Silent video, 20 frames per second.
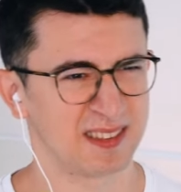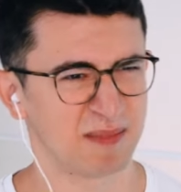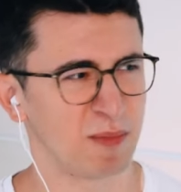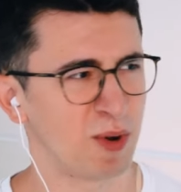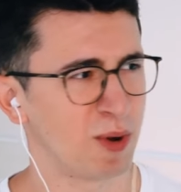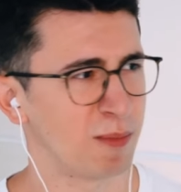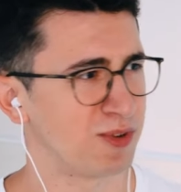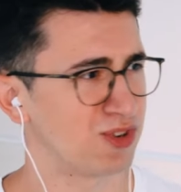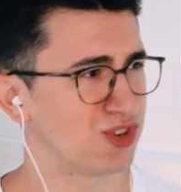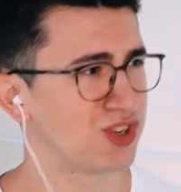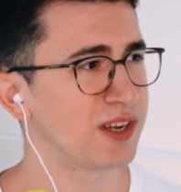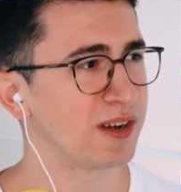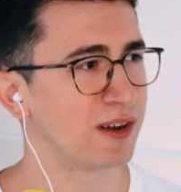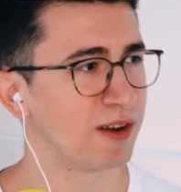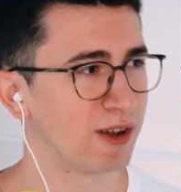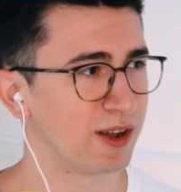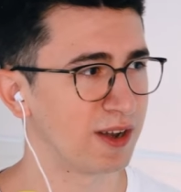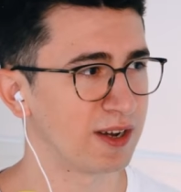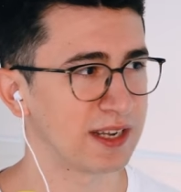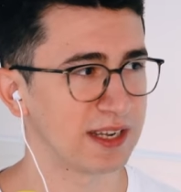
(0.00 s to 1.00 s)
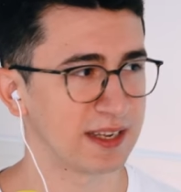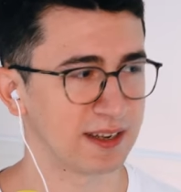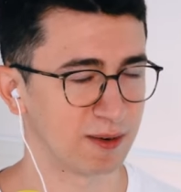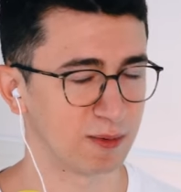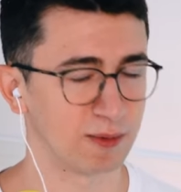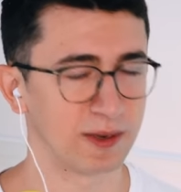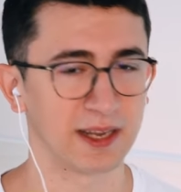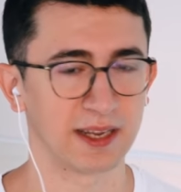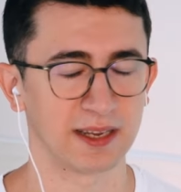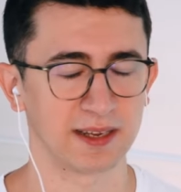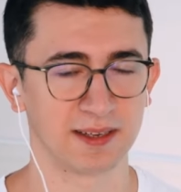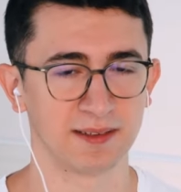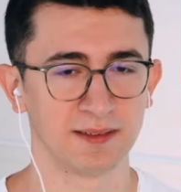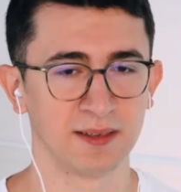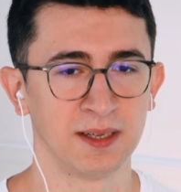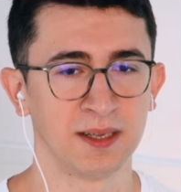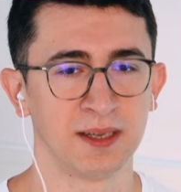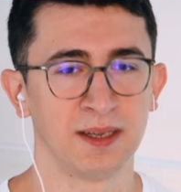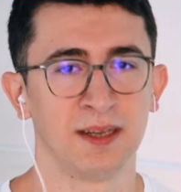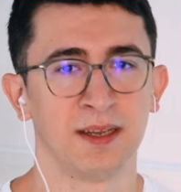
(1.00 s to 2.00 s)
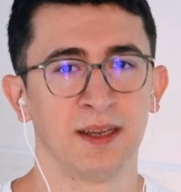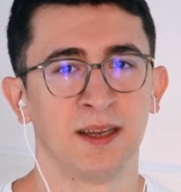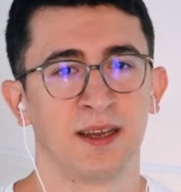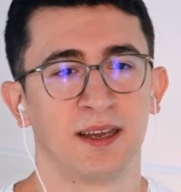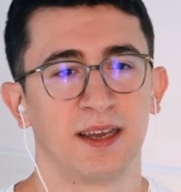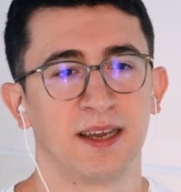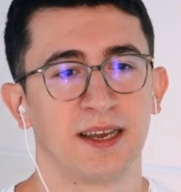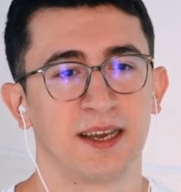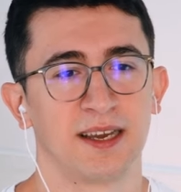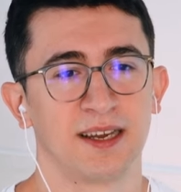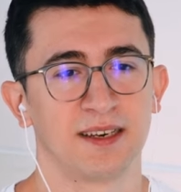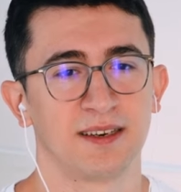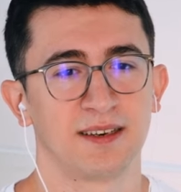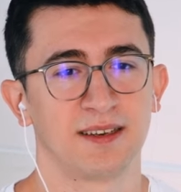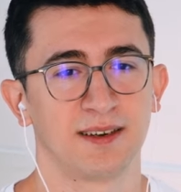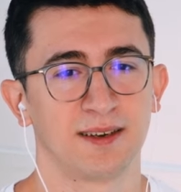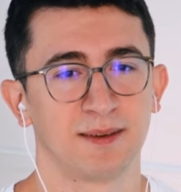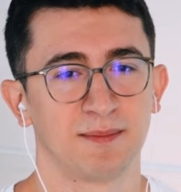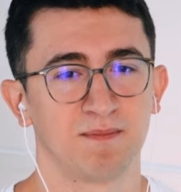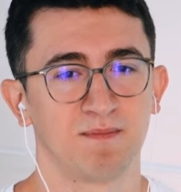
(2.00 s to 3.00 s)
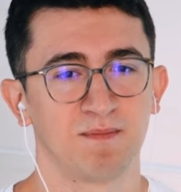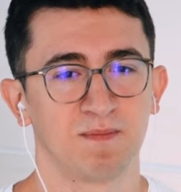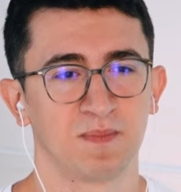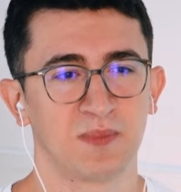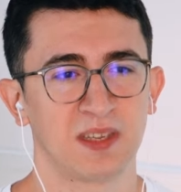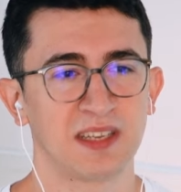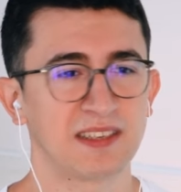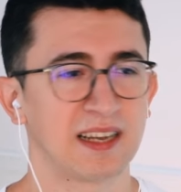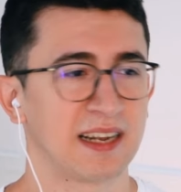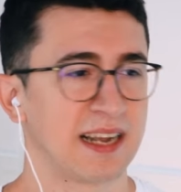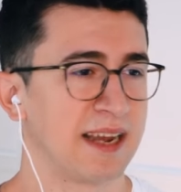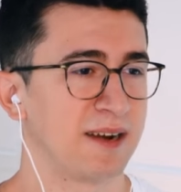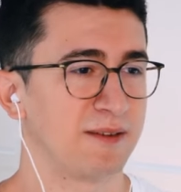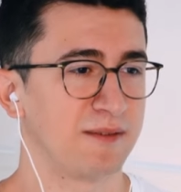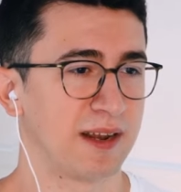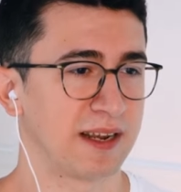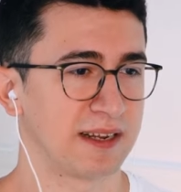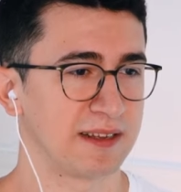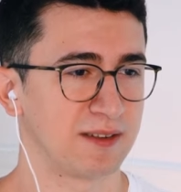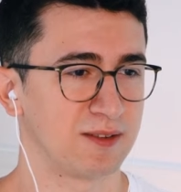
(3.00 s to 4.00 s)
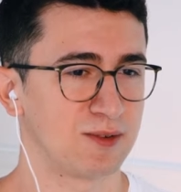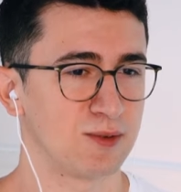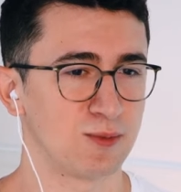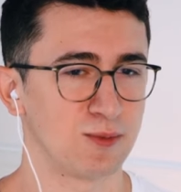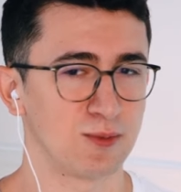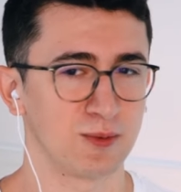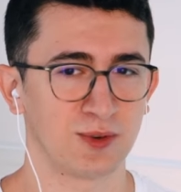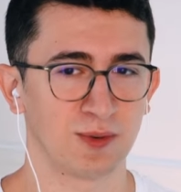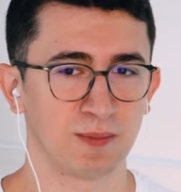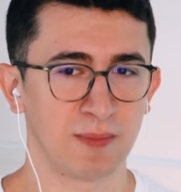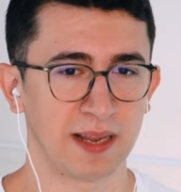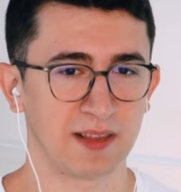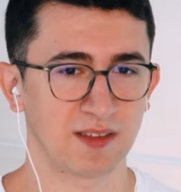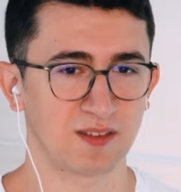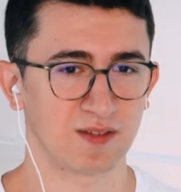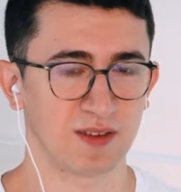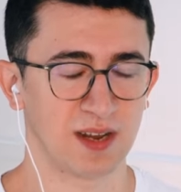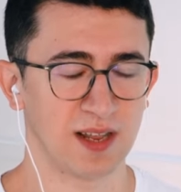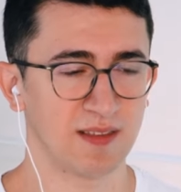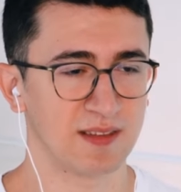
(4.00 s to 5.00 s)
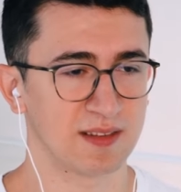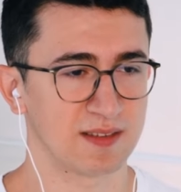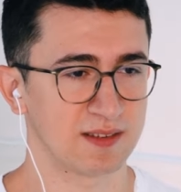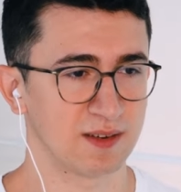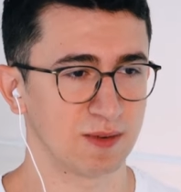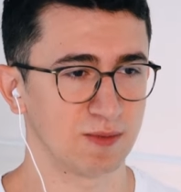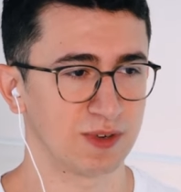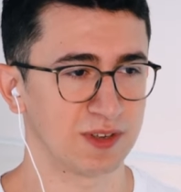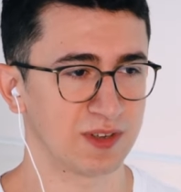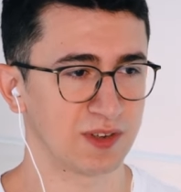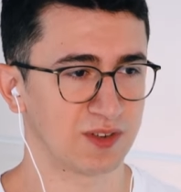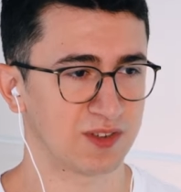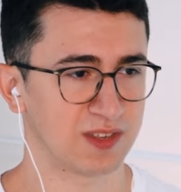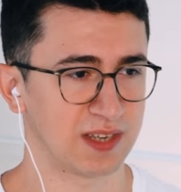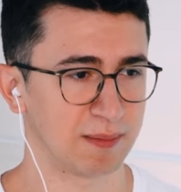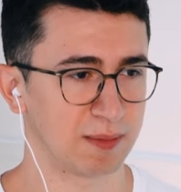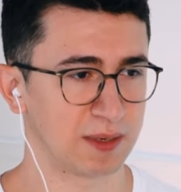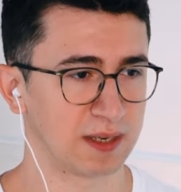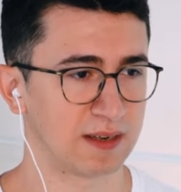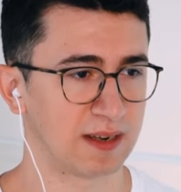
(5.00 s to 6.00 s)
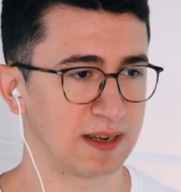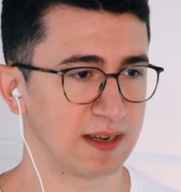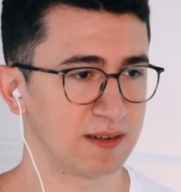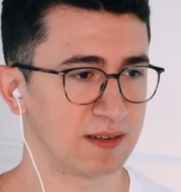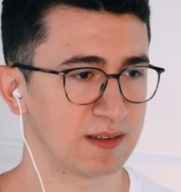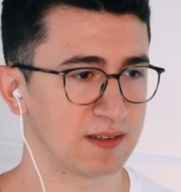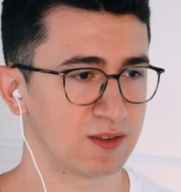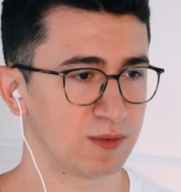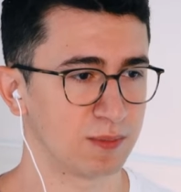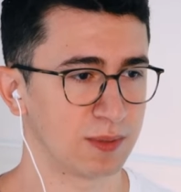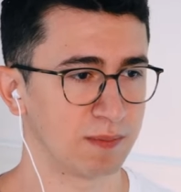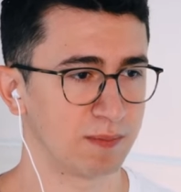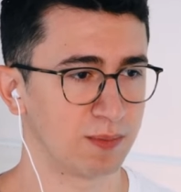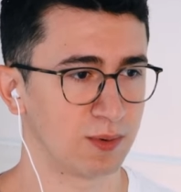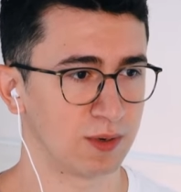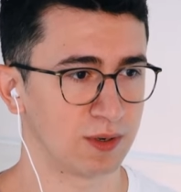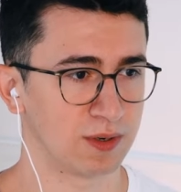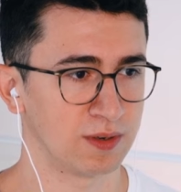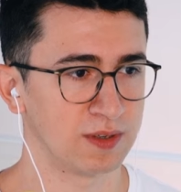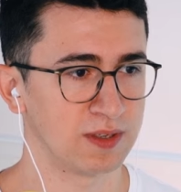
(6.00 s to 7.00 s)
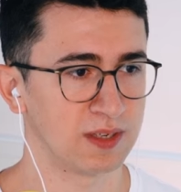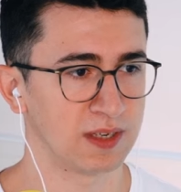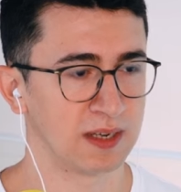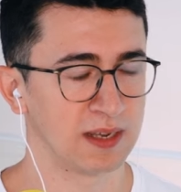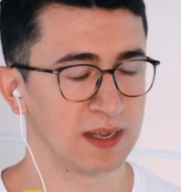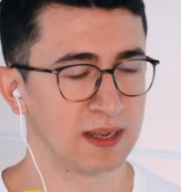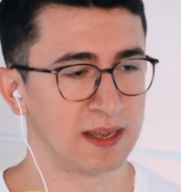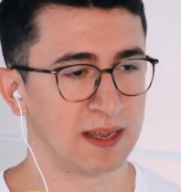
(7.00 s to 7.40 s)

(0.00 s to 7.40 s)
more machine learning in a way, yeah. And these are kind of like the two main strands, and so research is happening there, and it's super important.